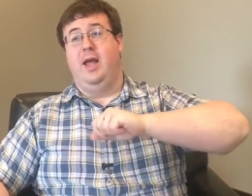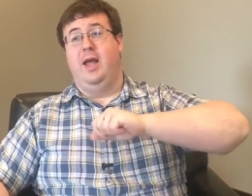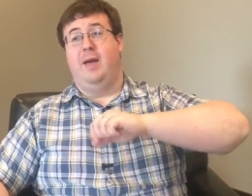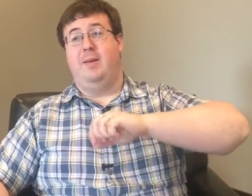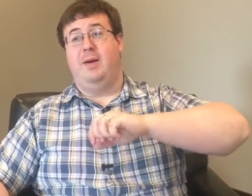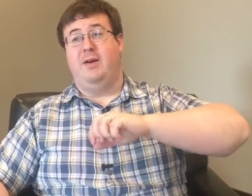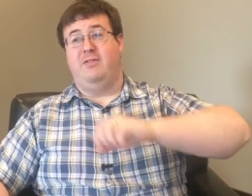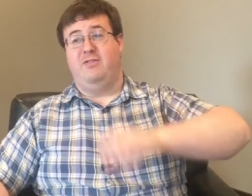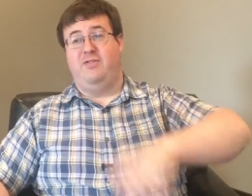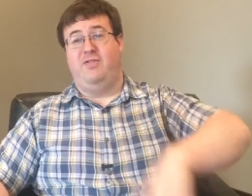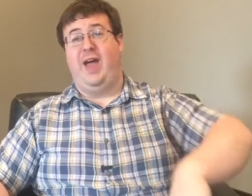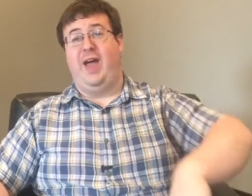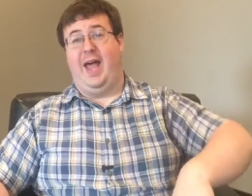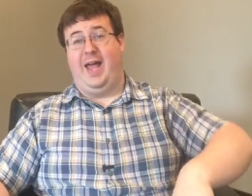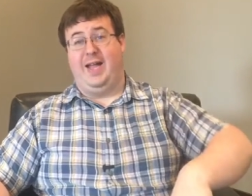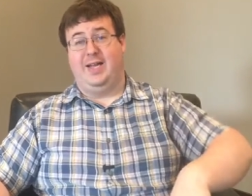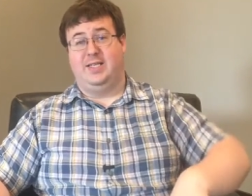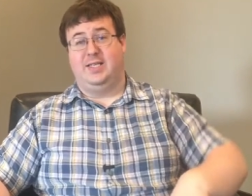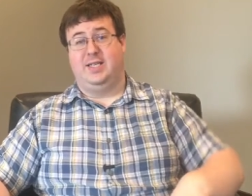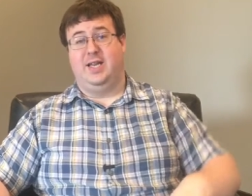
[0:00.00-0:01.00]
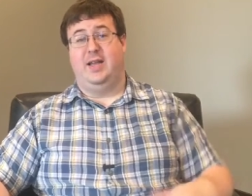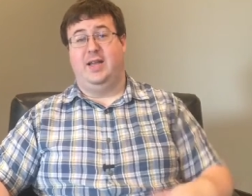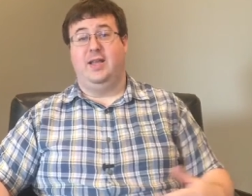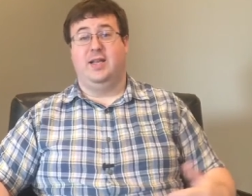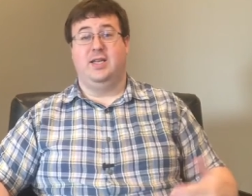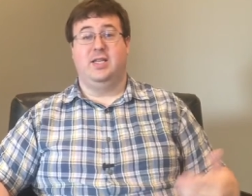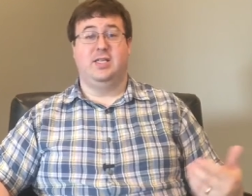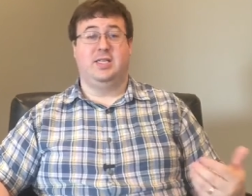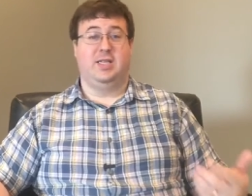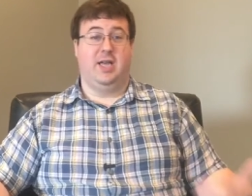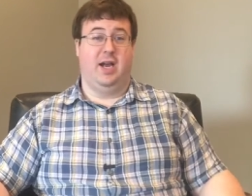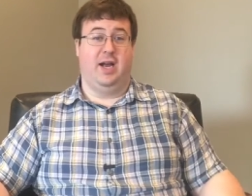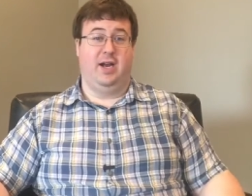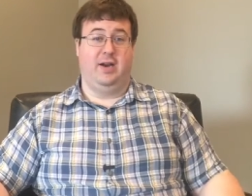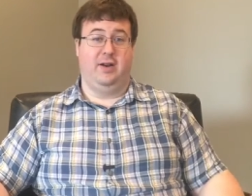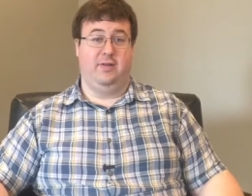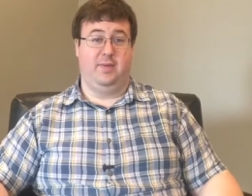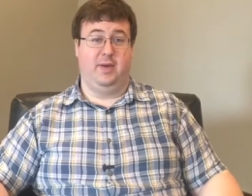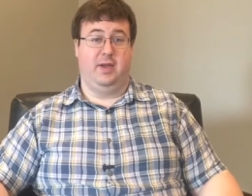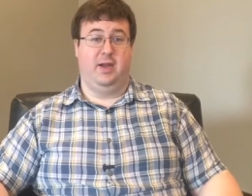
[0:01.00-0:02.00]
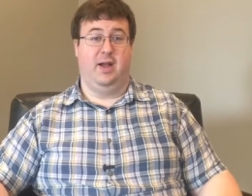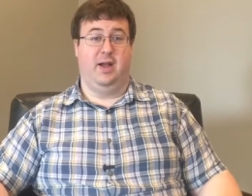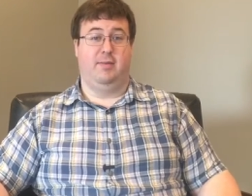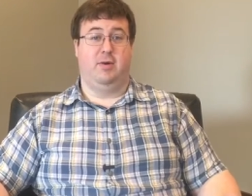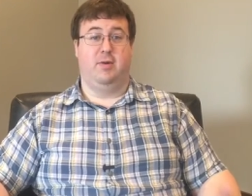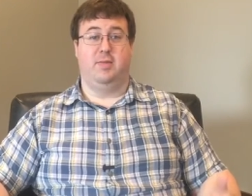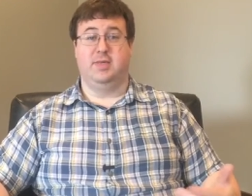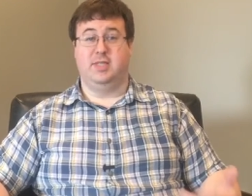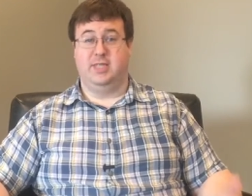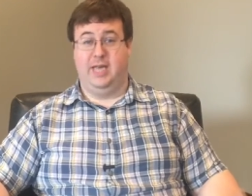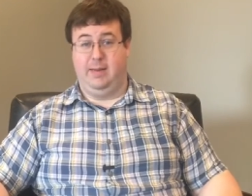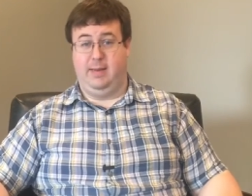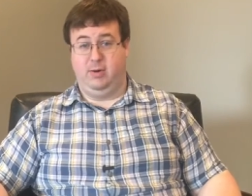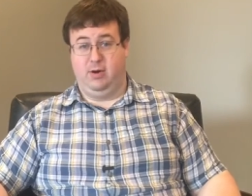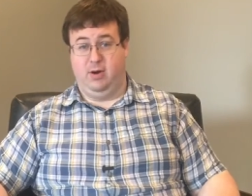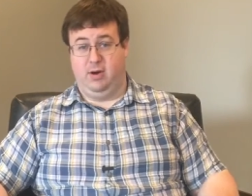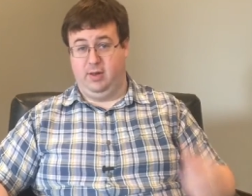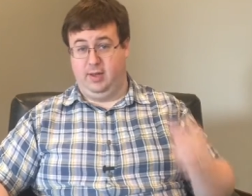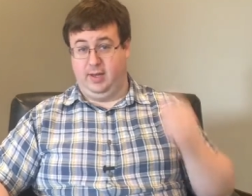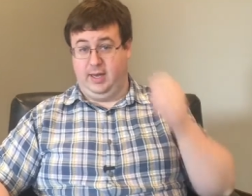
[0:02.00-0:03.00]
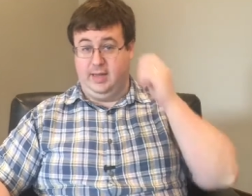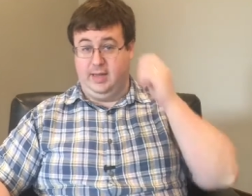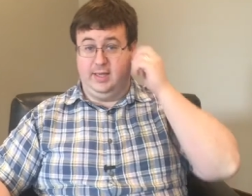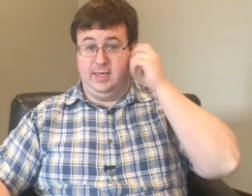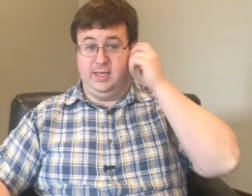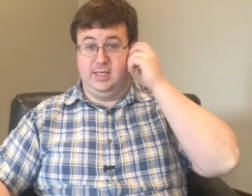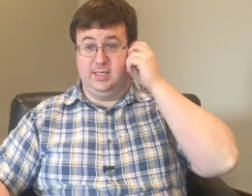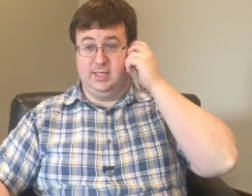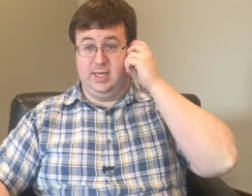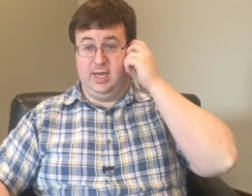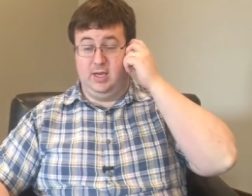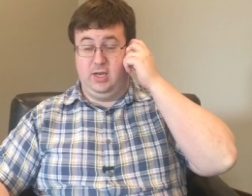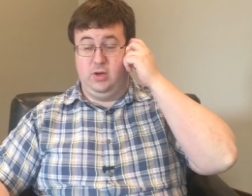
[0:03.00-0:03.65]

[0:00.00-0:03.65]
about facts and they just kind of become almost name calling and they just say,